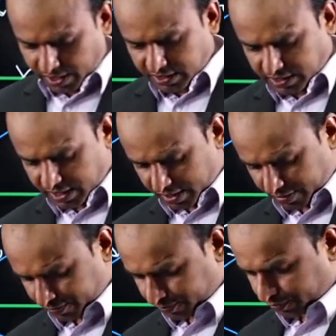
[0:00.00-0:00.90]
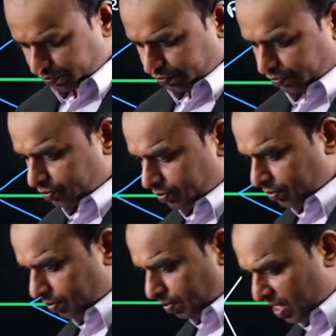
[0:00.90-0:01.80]
yes dear,
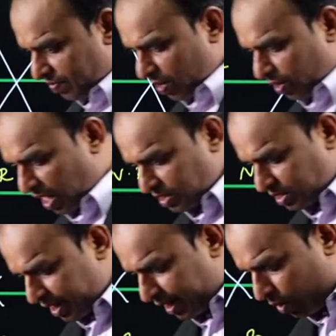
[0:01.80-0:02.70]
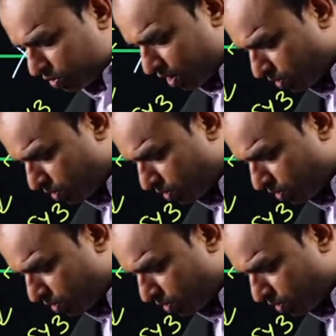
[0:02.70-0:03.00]
meanwhile you can ask any doubts